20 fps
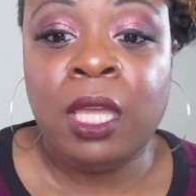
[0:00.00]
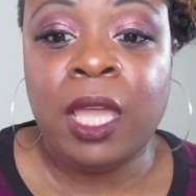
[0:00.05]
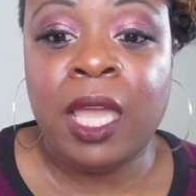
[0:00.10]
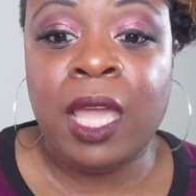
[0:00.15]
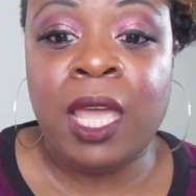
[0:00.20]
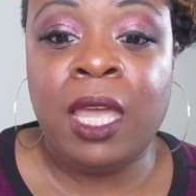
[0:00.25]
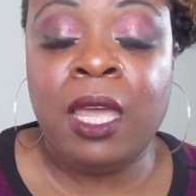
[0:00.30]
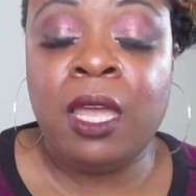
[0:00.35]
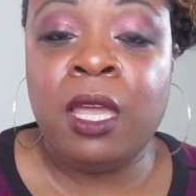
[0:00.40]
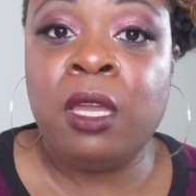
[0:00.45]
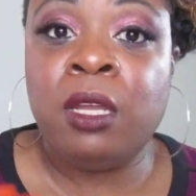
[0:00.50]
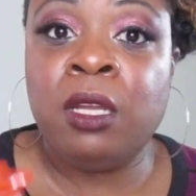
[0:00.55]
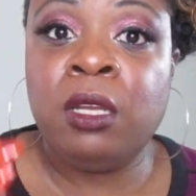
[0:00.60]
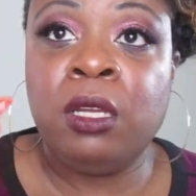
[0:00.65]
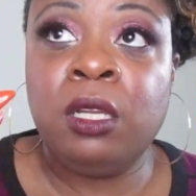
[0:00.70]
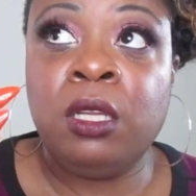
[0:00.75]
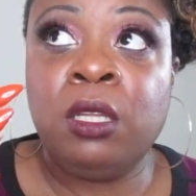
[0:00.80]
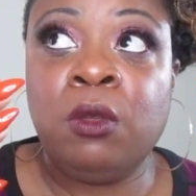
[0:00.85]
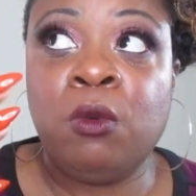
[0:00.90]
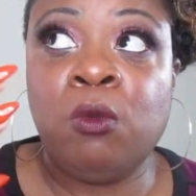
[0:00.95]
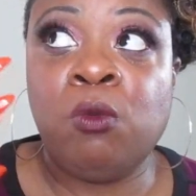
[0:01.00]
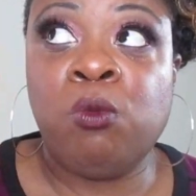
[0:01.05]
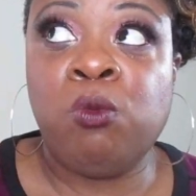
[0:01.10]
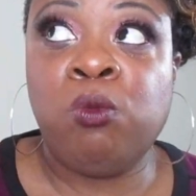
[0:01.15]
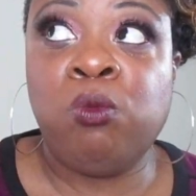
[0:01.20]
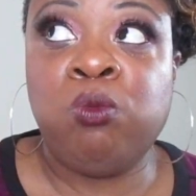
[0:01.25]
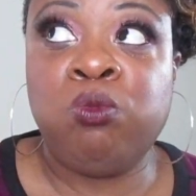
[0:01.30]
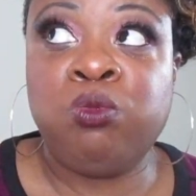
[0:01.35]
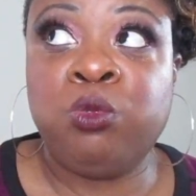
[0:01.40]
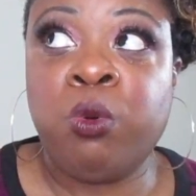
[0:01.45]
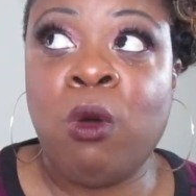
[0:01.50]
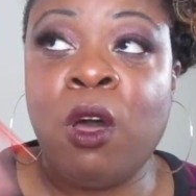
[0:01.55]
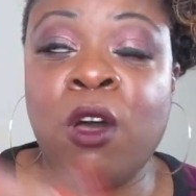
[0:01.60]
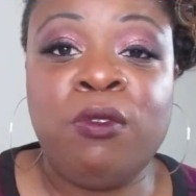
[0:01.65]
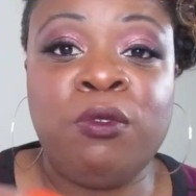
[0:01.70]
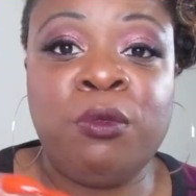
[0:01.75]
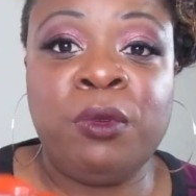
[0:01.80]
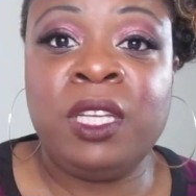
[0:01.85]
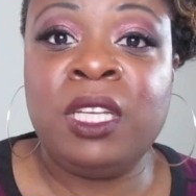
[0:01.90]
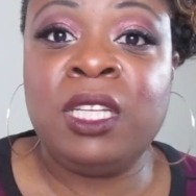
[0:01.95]
And the
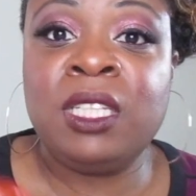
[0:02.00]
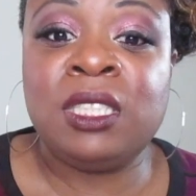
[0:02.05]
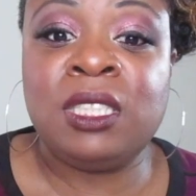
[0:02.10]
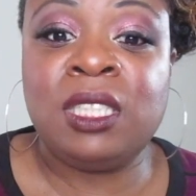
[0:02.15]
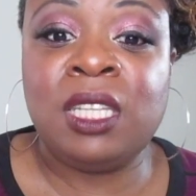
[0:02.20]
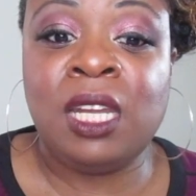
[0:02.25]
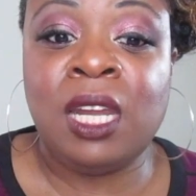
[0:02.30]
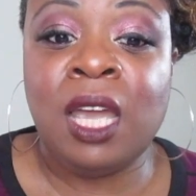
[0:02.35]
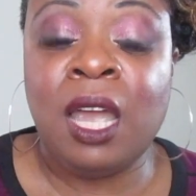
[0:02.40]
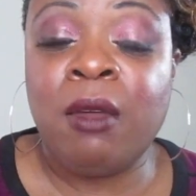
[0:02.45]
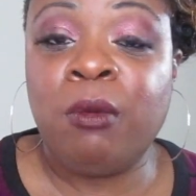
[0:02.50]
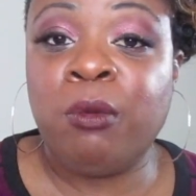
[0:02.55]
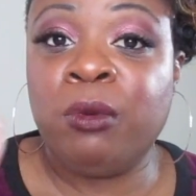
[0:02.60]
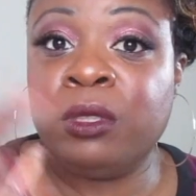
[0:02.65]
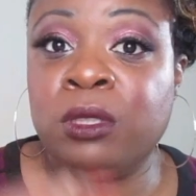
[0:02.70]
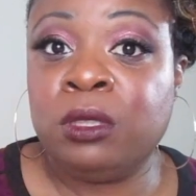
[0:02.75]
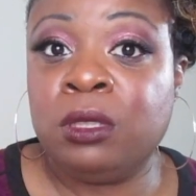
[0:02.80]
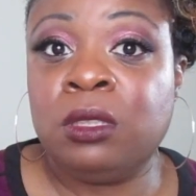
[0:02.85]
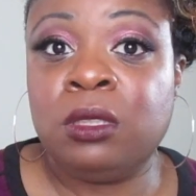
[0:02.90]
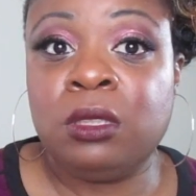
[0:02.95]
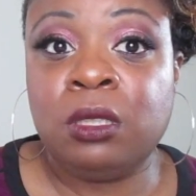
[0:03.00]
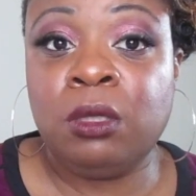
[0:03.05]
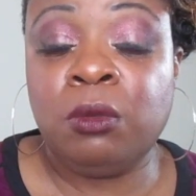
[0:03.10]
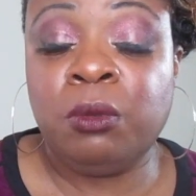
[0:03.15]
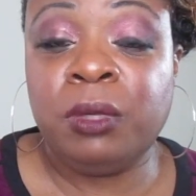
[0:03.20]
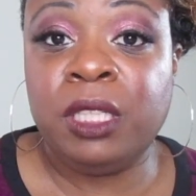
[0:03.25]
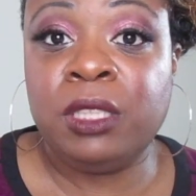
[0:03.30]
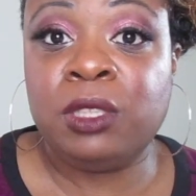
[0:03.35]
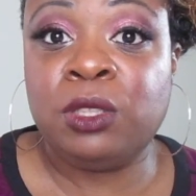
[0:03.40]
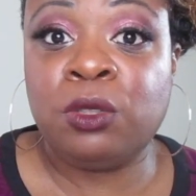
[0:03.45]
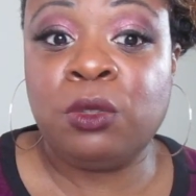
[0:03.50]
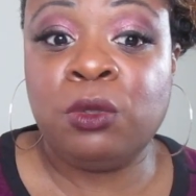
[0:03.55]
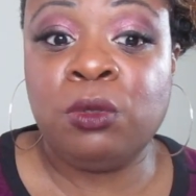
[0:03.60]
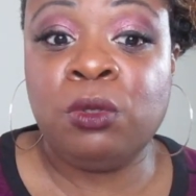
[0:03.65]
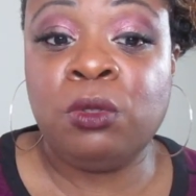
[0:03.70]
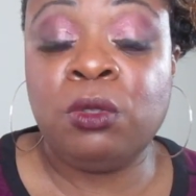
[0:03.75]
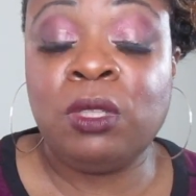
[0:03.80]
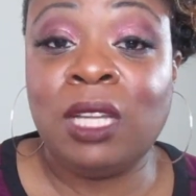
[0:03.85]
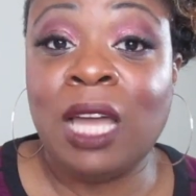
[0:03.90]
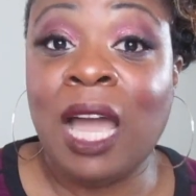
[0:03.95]
12 weeks that I was away at
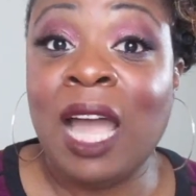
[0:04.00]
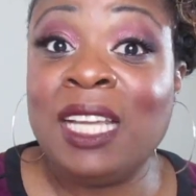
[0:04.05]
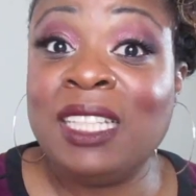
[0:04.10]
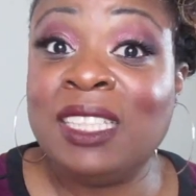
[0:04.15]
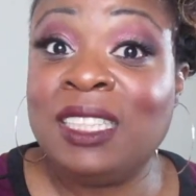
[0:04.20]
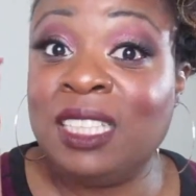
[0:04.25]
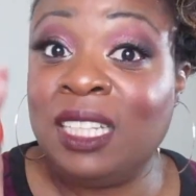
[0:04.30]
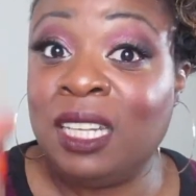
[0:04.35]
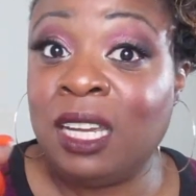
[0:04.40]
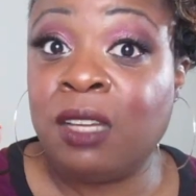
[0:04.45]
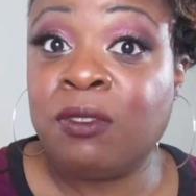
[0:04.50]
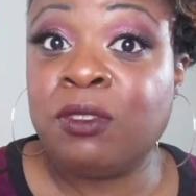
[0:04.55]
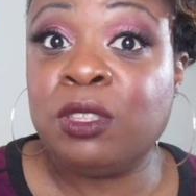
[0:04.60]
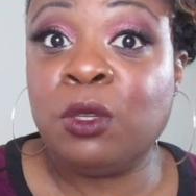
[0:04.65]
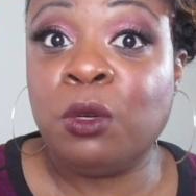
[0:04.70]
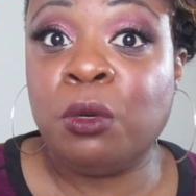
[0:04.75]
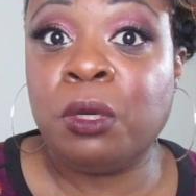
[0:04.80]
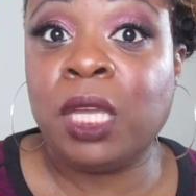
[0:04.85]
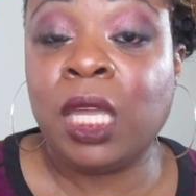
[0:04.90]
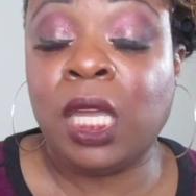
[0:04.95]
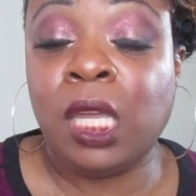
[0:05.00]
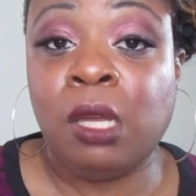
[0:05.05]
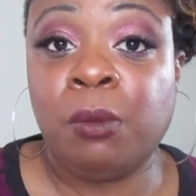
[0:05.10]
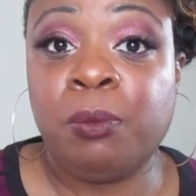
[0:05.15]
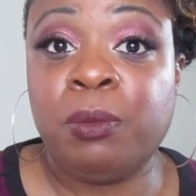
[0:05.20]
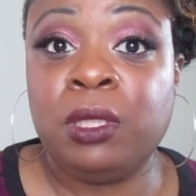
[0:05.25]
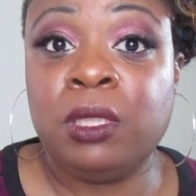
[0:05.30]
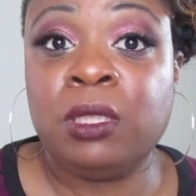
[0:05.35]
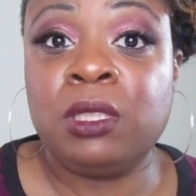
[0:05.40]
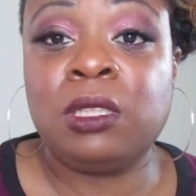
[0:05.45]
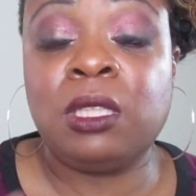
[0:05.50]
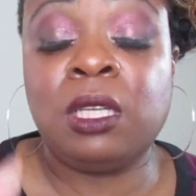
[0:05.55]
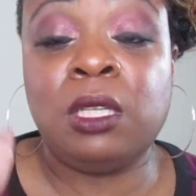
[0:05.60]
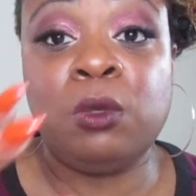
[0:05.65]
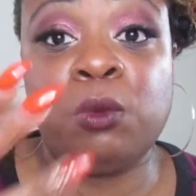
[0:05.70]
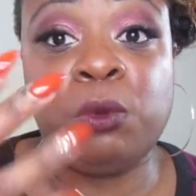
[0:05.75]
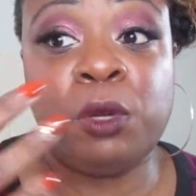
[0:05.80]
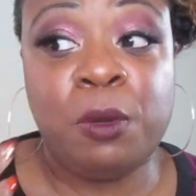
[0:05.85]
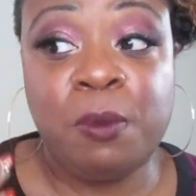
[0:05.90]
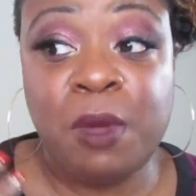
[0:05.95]
school, I did have to go to campus. I had
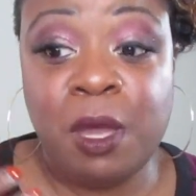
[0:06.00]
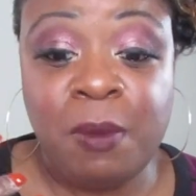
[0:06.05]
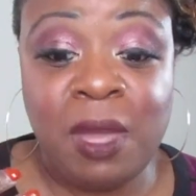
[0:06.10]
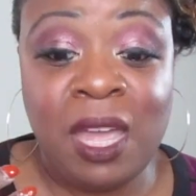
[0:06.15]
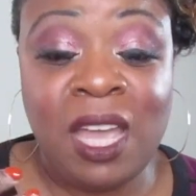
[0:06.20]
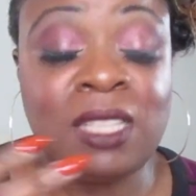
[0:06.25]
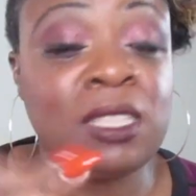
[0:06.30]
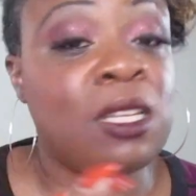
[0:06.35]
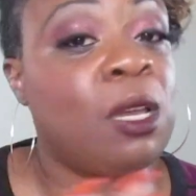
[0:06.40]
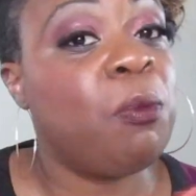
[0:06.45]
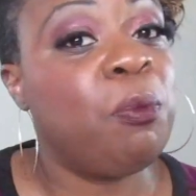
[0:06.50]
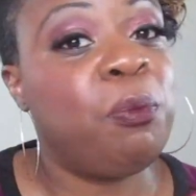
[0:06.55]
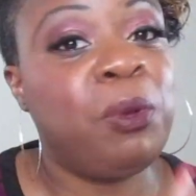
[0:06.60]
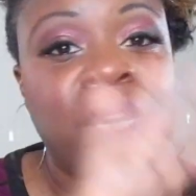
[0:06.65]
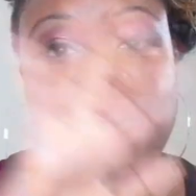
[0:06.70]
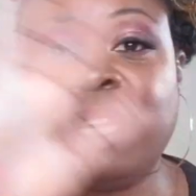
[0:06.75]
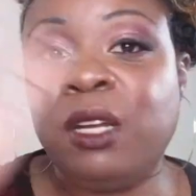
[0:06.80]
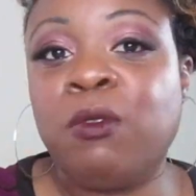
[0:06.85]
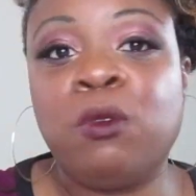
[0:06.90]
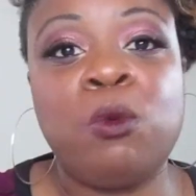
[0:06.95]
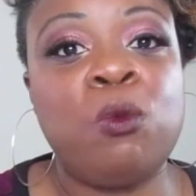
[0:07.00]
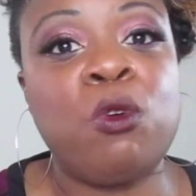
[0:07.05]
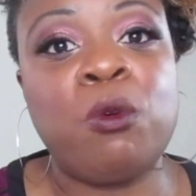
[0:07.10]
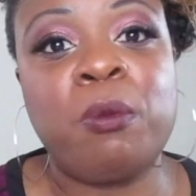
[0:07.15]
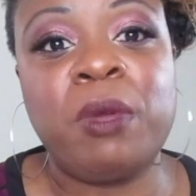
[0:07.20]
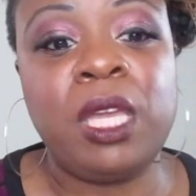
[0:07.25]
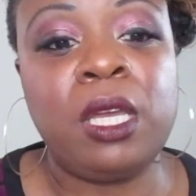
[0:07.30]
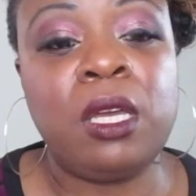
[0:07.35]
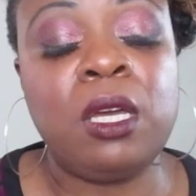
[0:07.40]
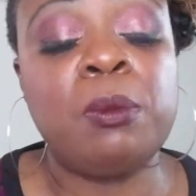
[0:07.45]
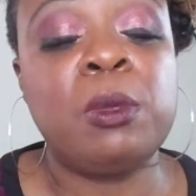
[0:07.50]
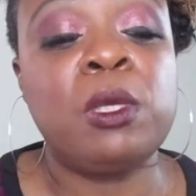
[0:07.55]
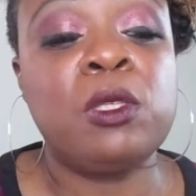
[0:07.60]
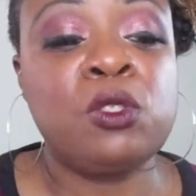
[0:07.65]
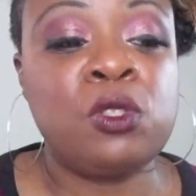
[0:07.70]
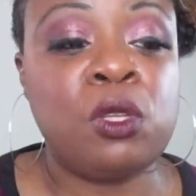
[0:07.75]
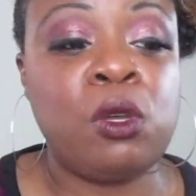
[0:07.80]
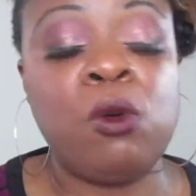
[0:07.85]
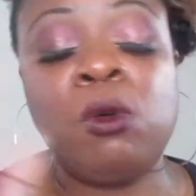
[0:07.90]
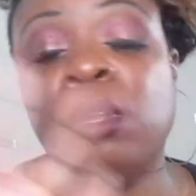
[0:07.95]
to wear my mask, but I never wore makeup.
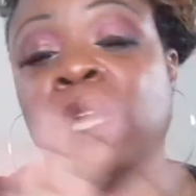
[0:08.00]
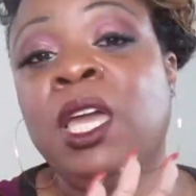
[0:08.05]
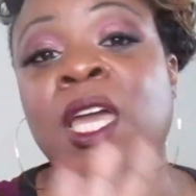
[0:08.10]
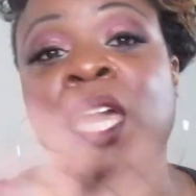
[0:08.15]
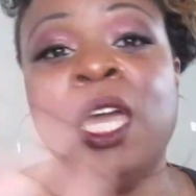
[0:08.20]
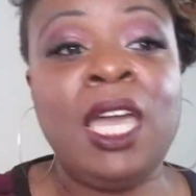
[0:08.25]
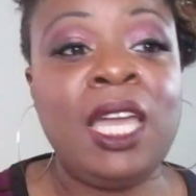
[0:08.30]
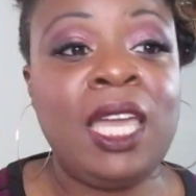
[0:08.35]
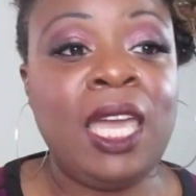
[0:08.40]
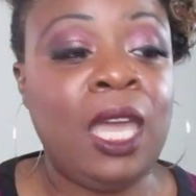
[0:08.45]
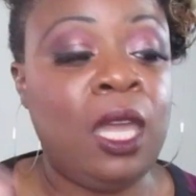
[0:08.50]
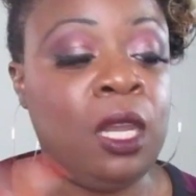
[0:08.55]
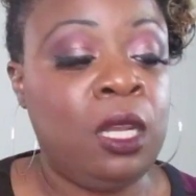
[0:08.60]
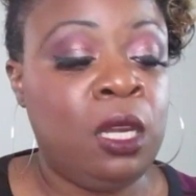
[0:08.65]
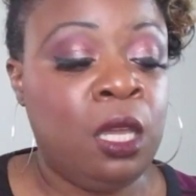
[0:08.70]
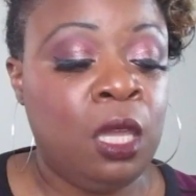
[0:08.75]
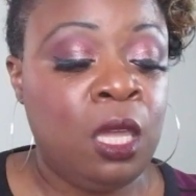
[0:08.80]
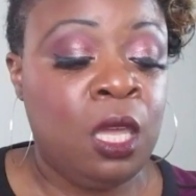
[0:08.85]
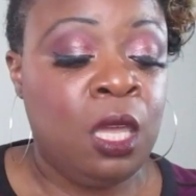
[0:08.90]
So again,